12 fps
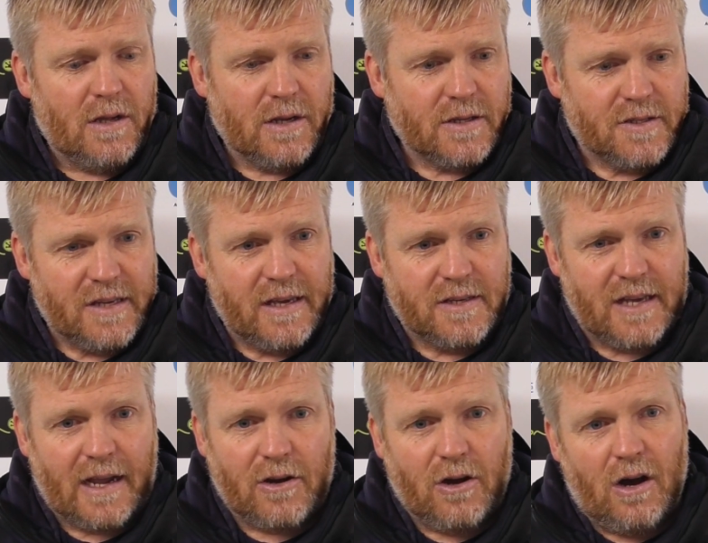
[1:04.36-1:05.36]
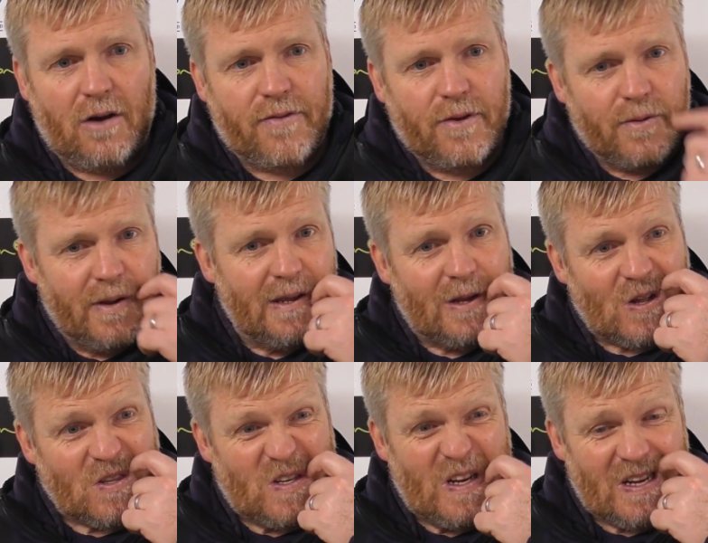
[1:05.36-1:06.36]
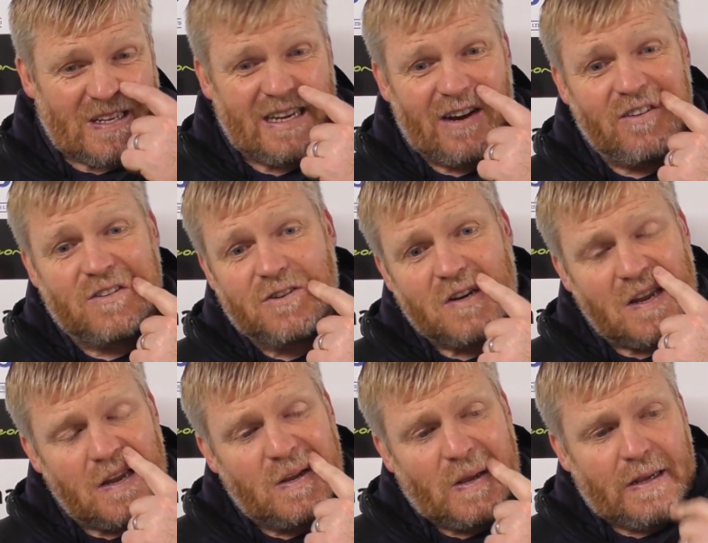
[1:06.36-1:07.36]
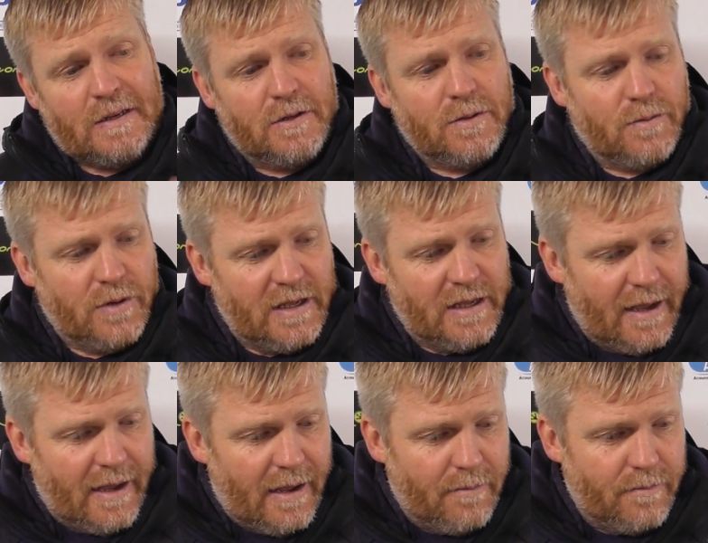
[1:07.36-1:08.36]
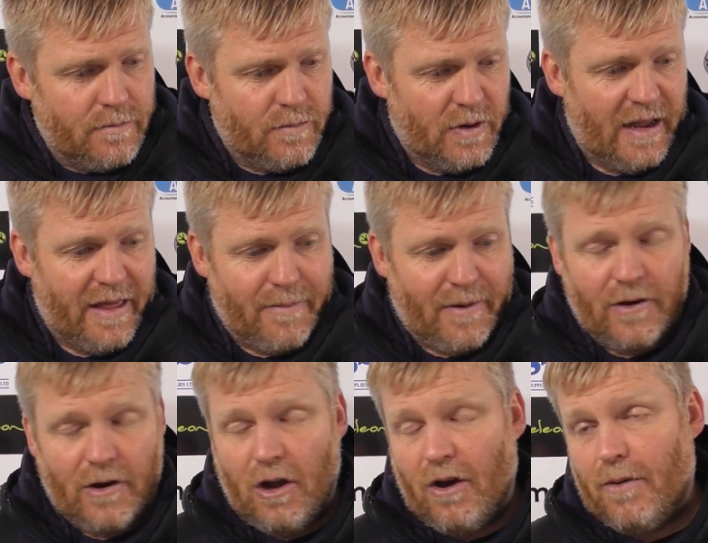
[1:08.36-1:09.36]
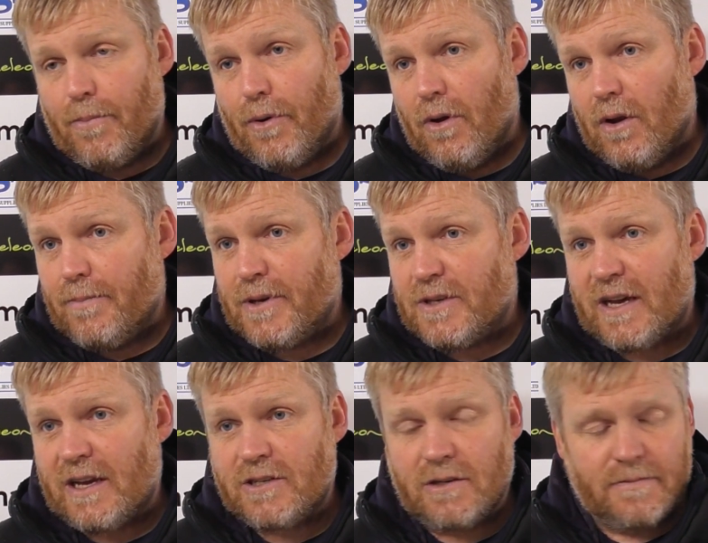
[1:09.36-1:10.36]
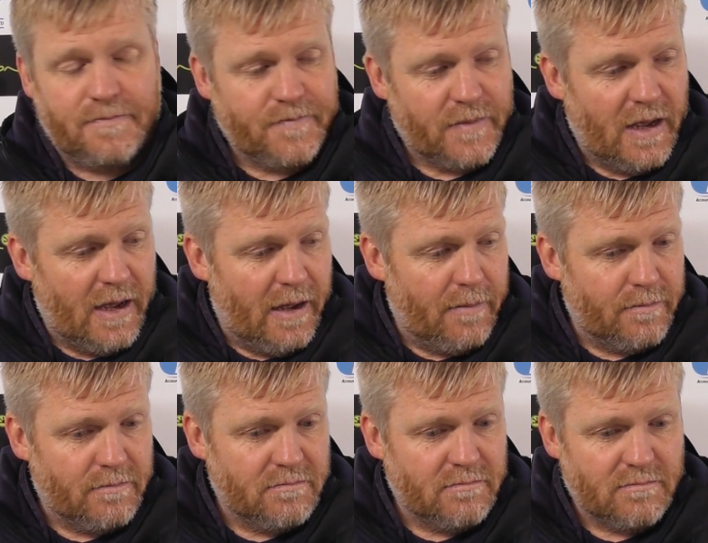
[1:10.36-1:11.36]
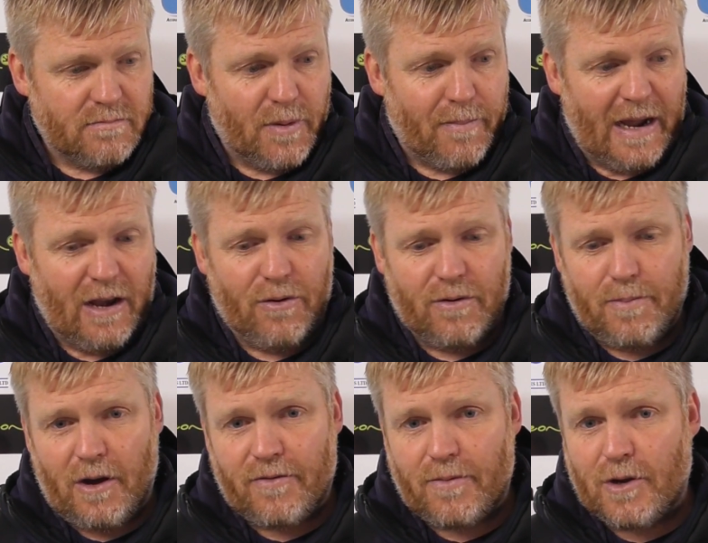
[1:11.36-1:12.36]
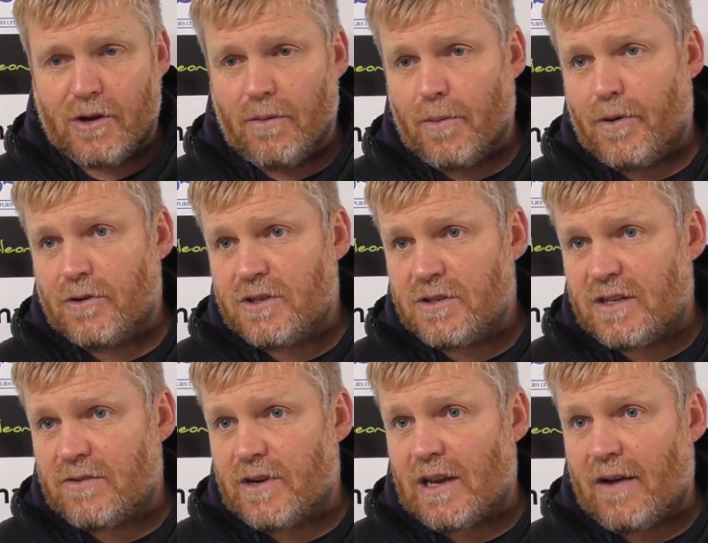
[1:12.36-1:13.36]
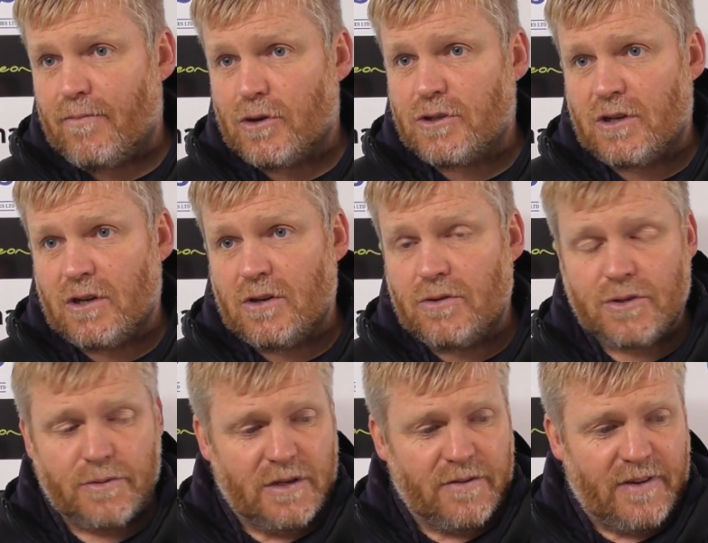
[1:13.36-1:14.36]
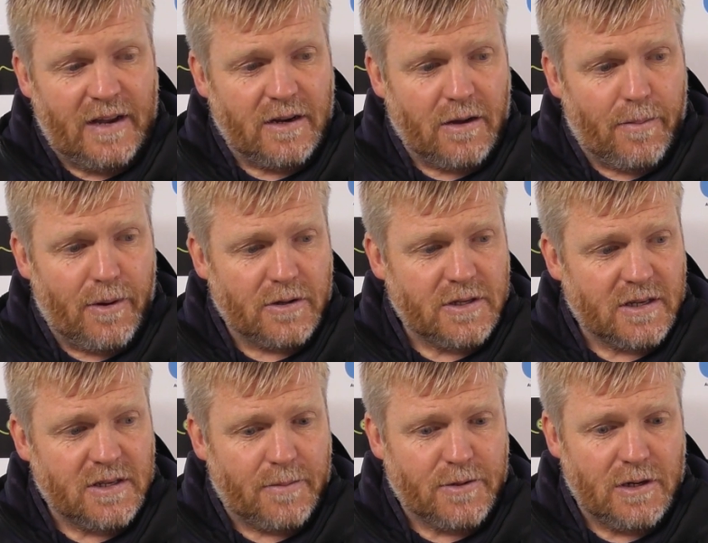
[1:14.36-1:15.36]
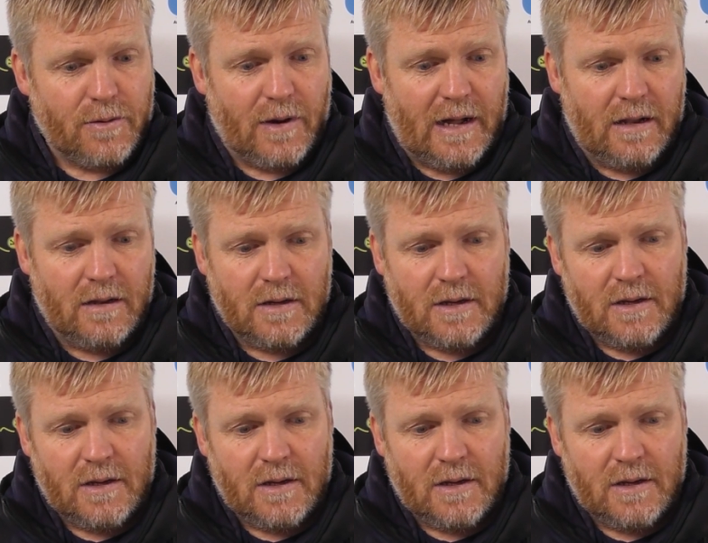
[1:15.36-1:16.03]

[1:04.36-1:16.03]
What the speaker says: you could say second half that we conceded territory. We let them have a lot of the ball in possession. But Milo, apart from a couple of punches, didn't really have much to do. So we defended our box exceptionally well,